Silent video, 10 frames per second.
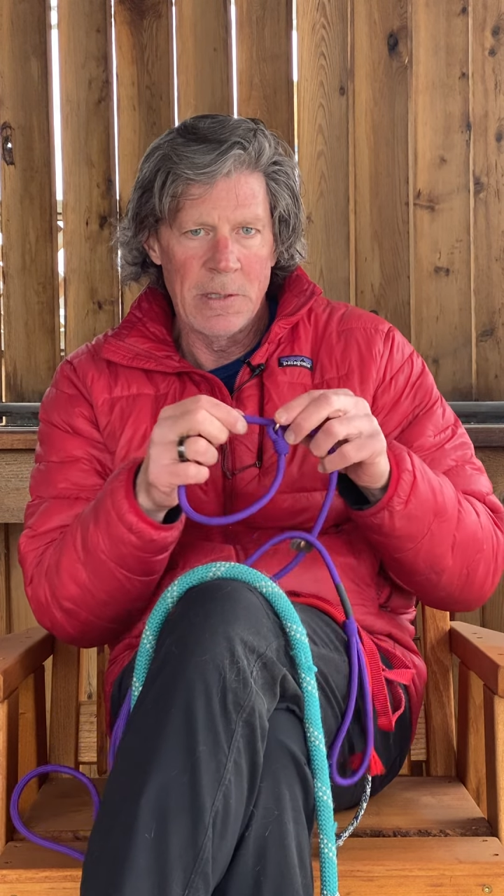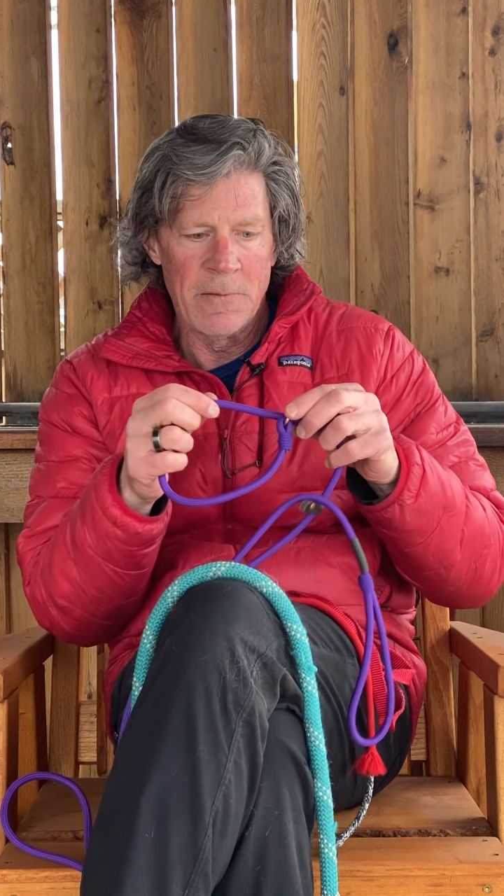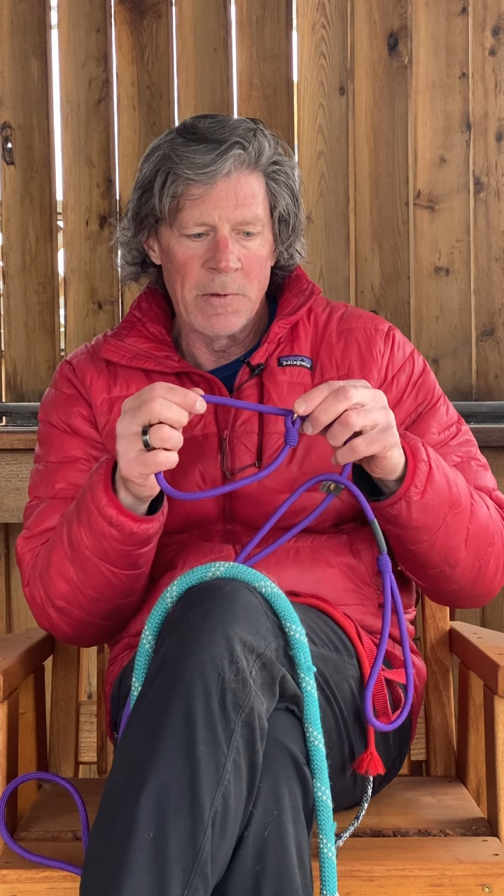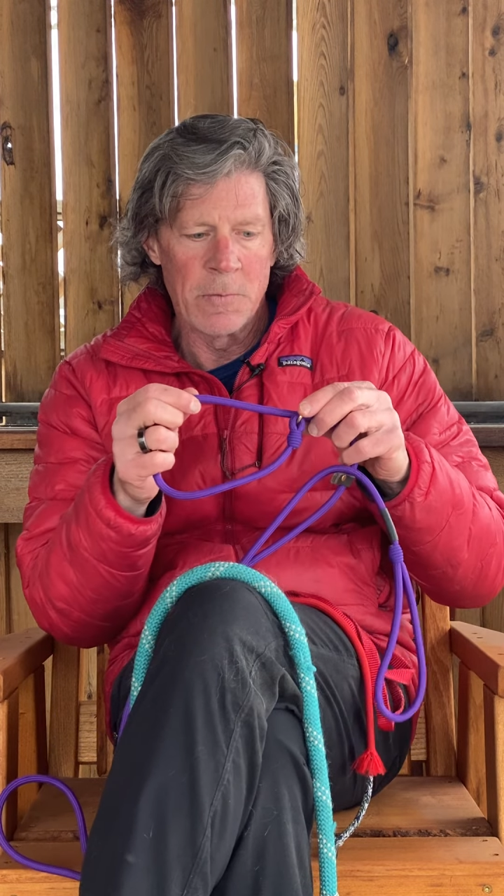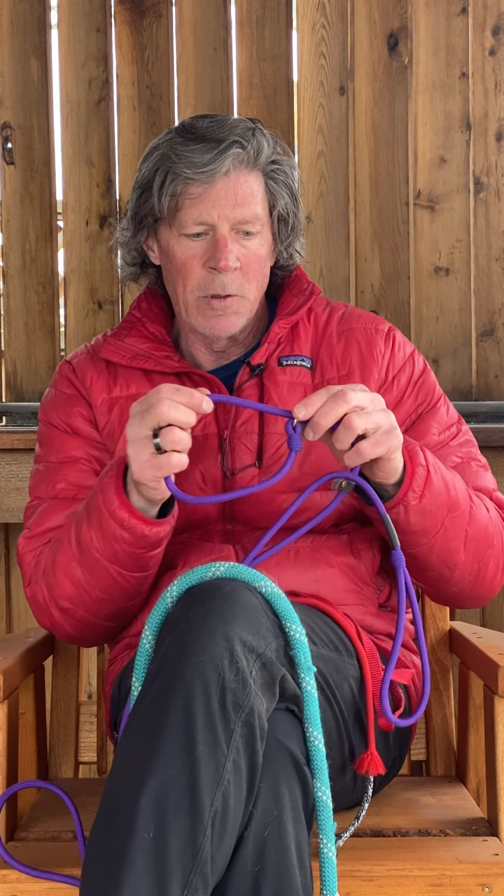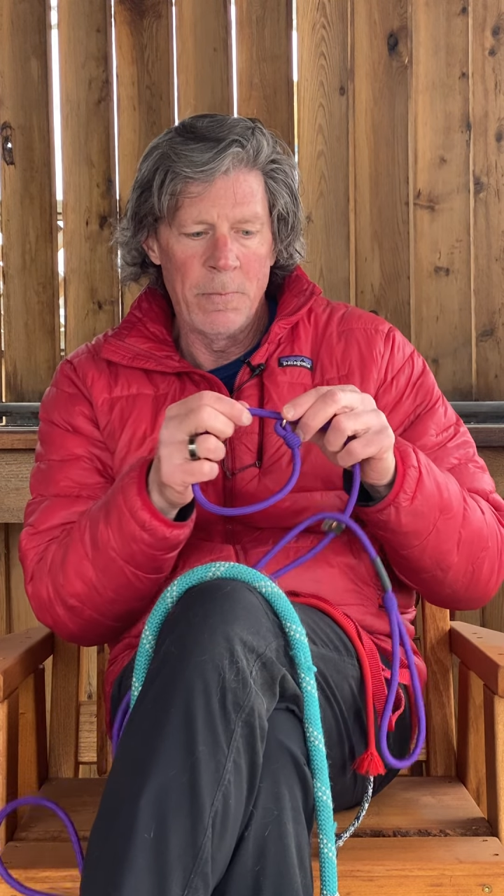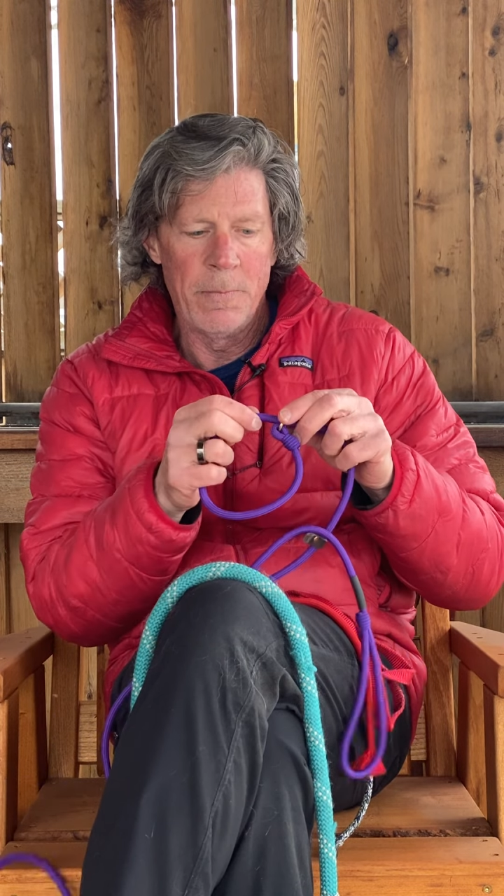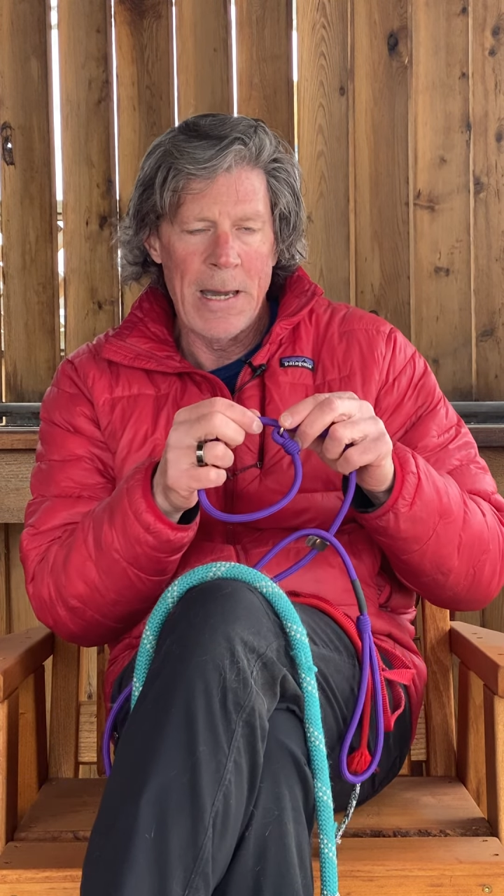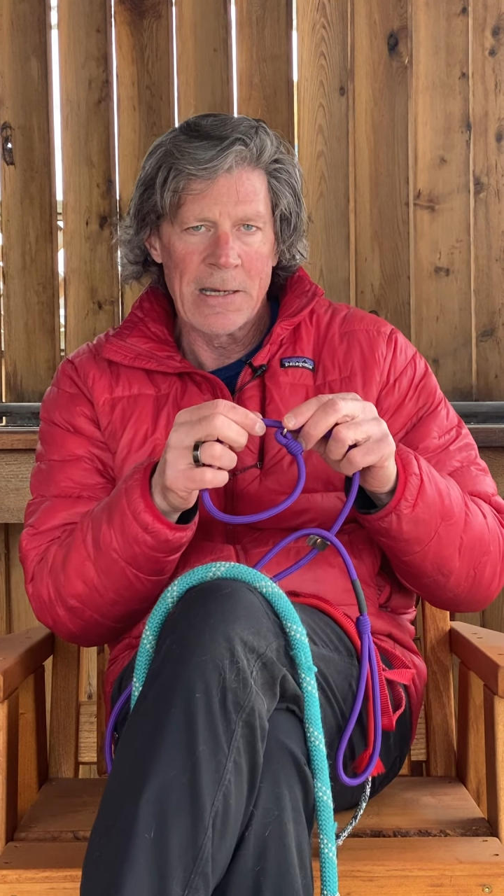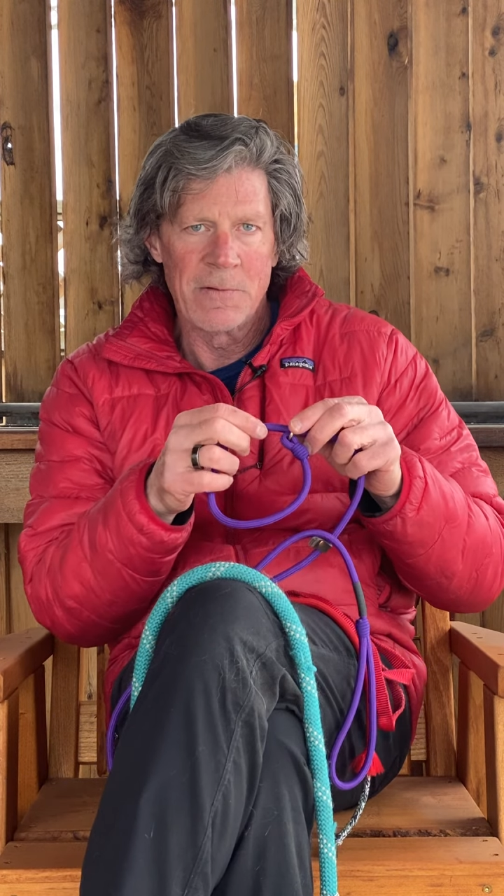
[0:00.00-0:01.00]
of the rope
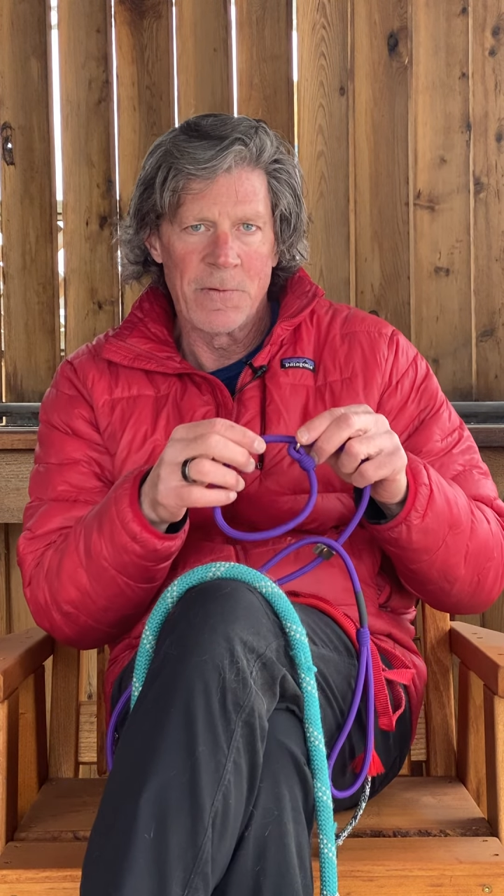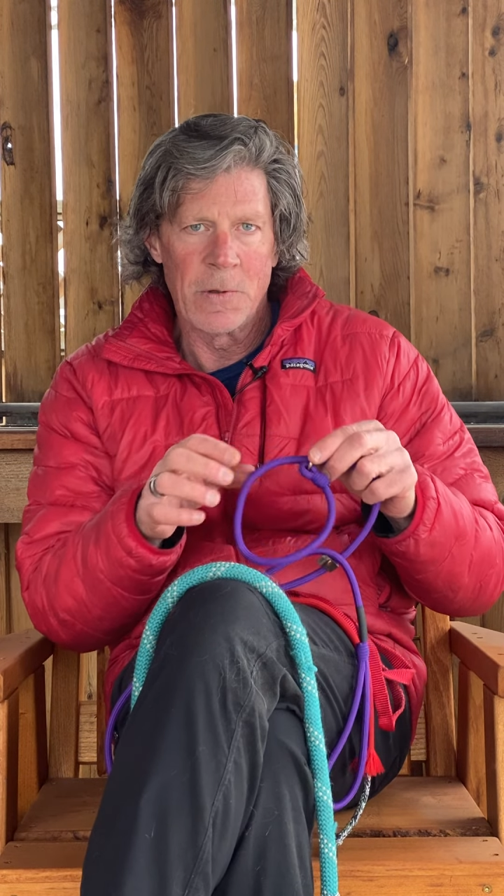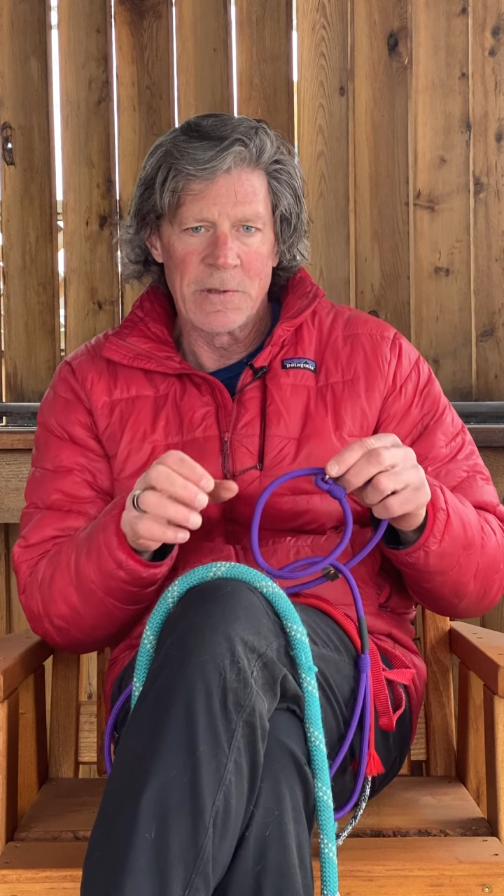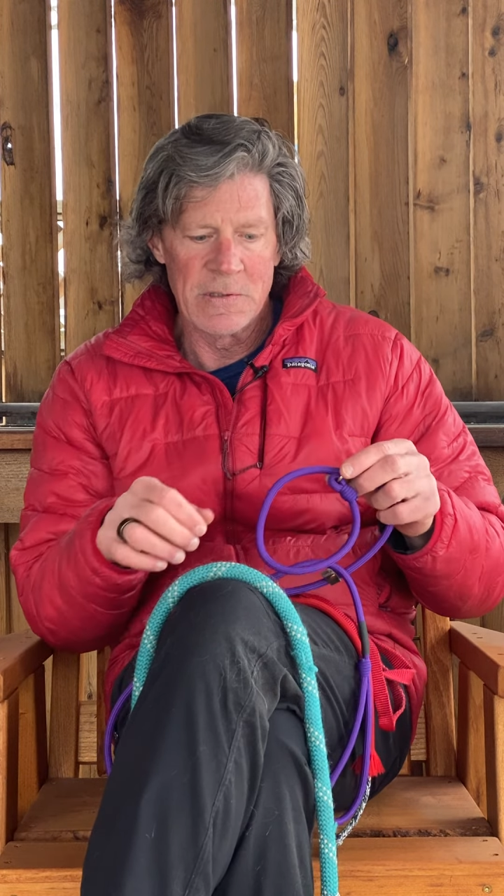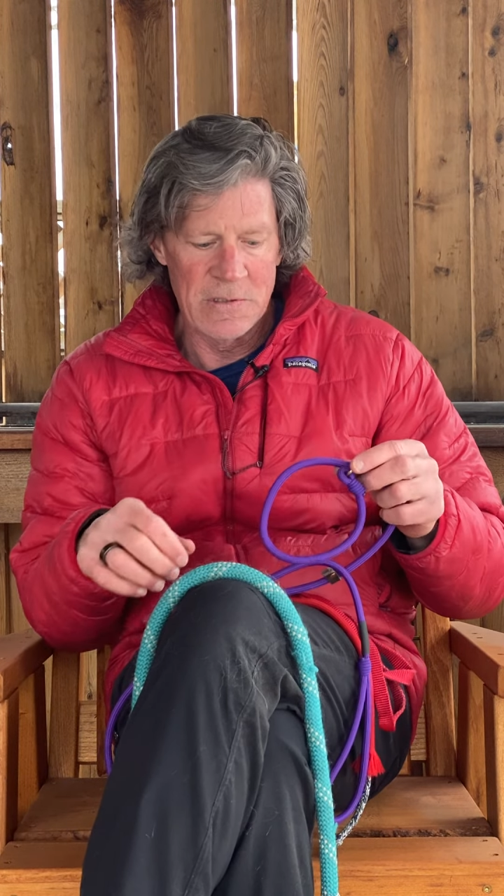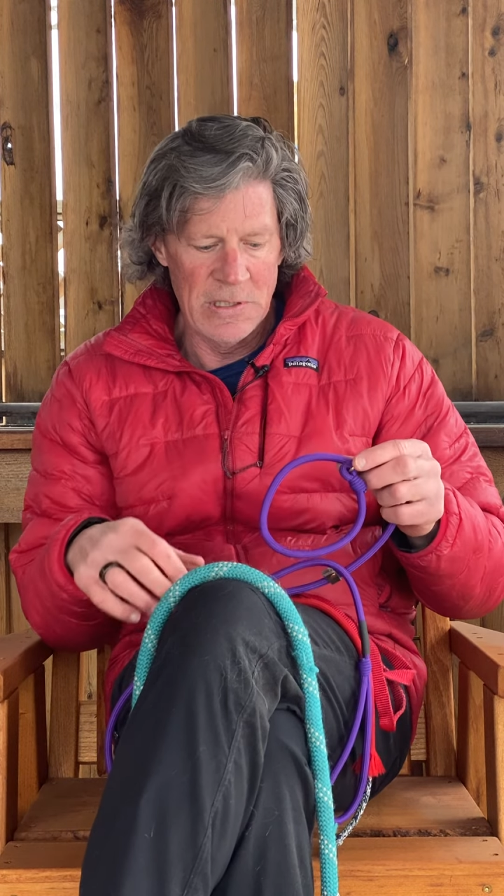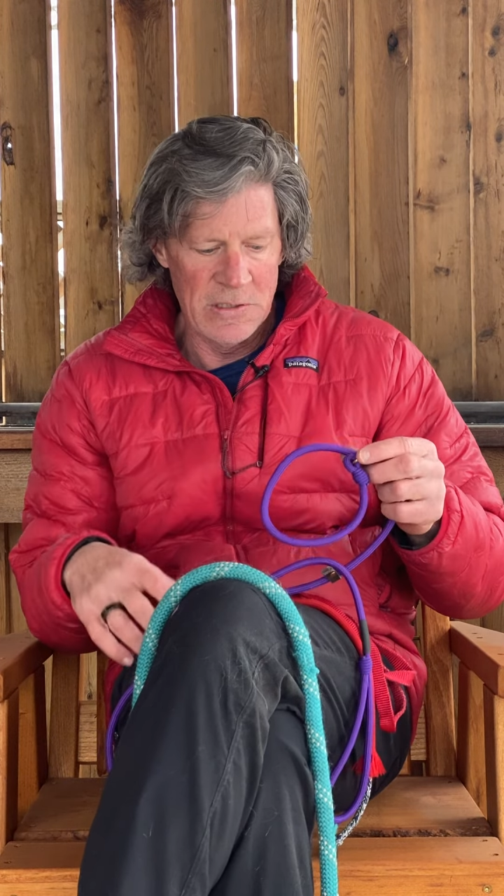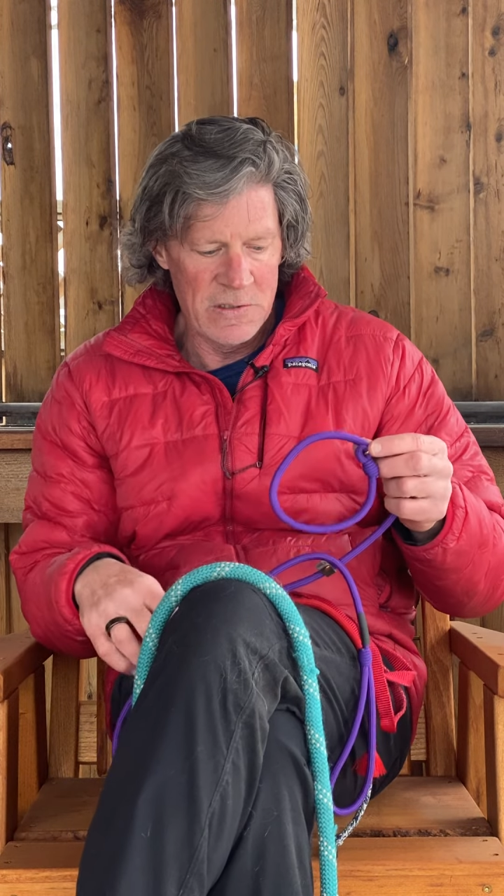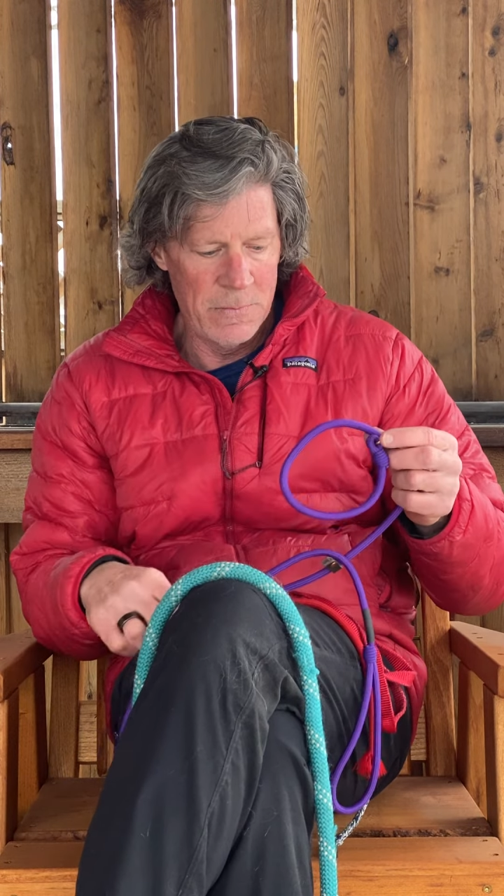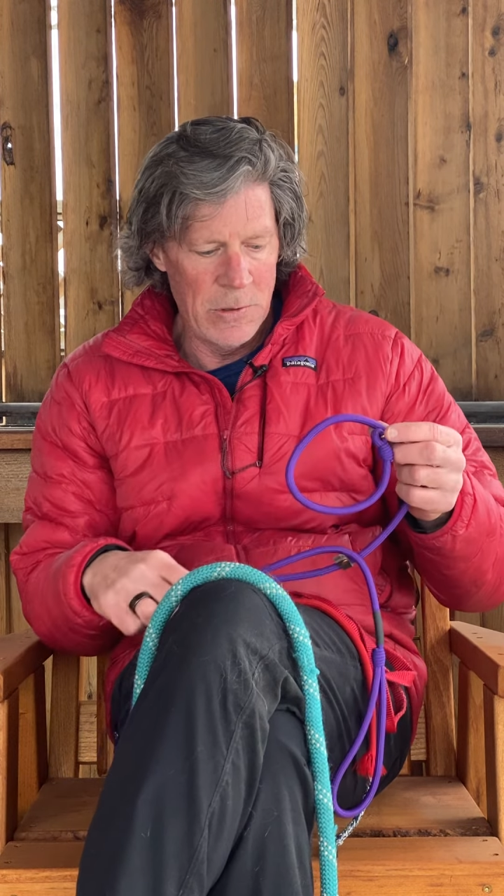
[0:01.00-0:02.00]
back and forth isn't
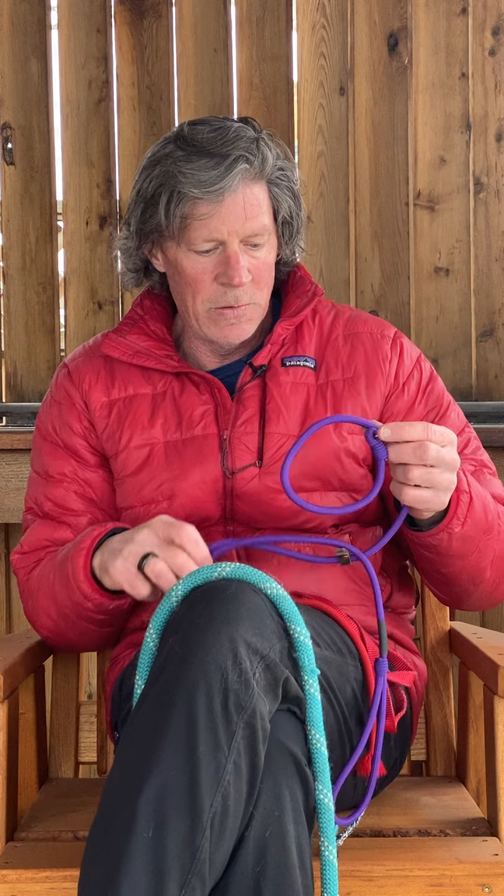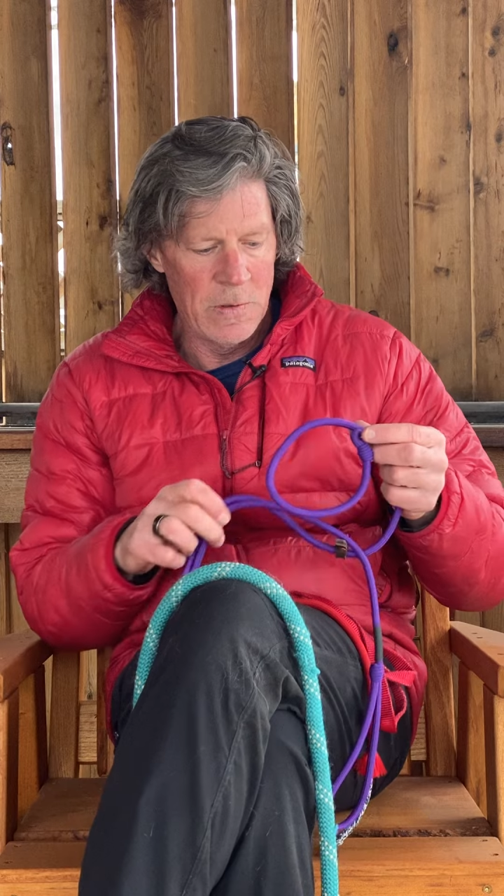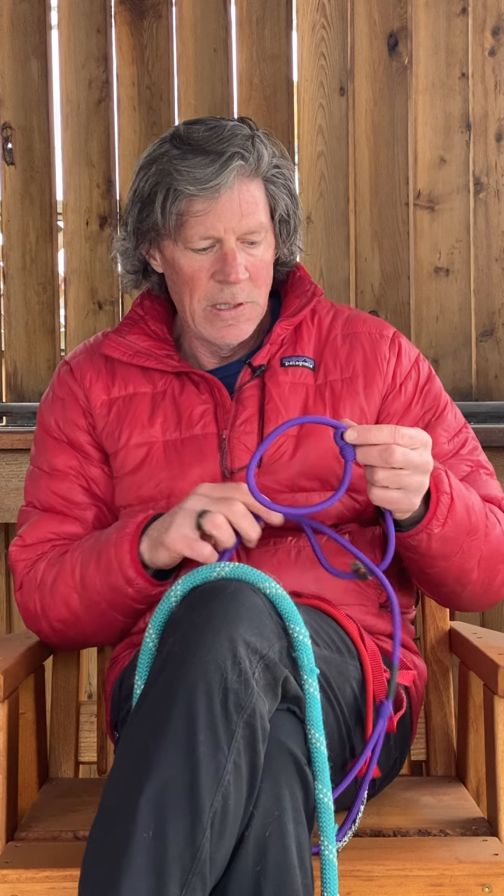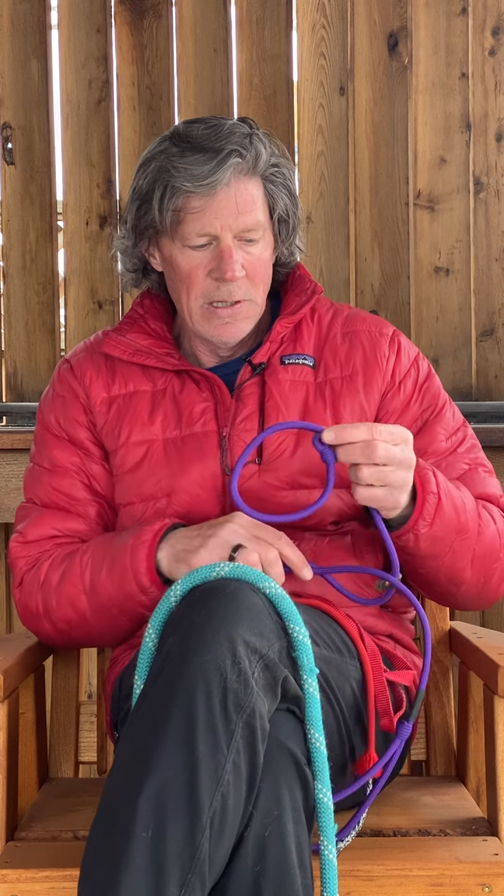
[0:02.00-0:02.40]
as smooth.